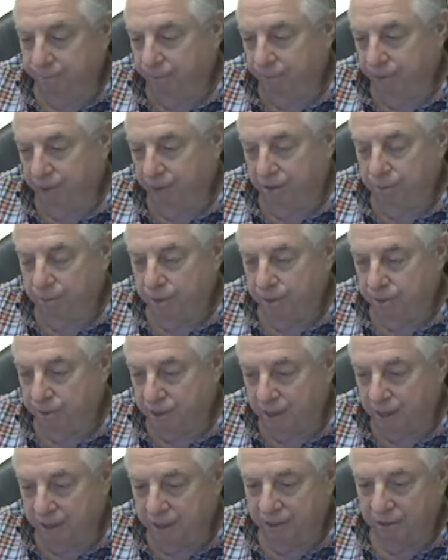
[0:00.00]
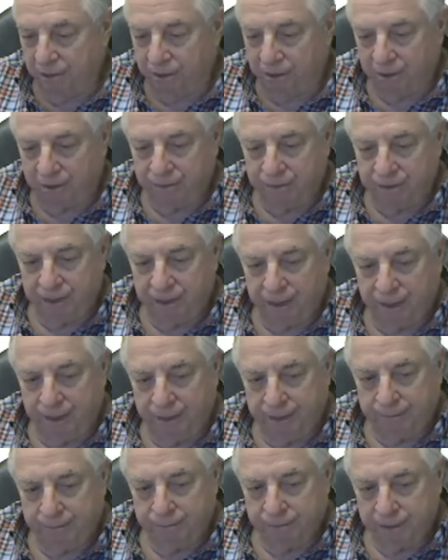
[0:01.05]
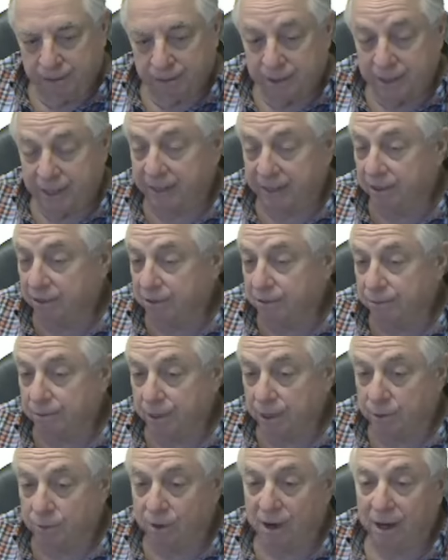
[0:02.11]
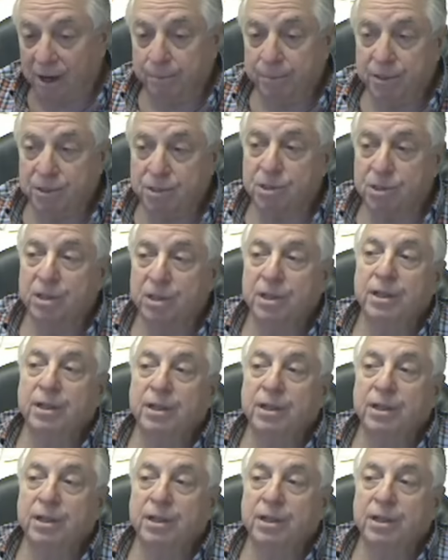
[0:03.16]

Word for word: You know, we studied all of the real technical requirements,